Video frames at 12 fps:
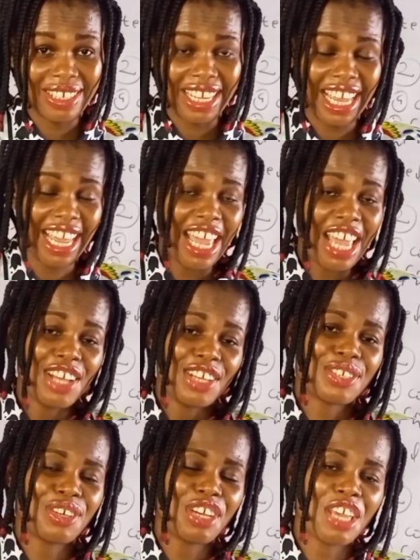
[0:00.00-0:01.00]
Okay,
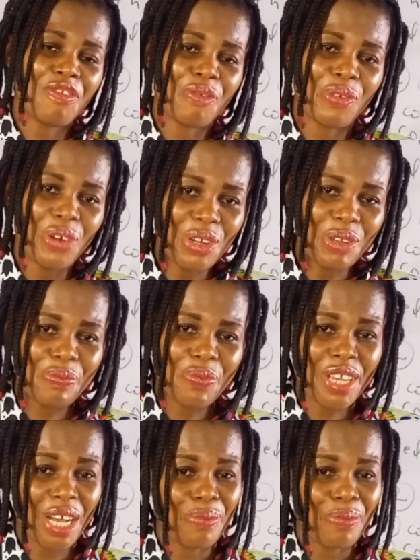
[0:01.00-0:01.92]
so if you want to be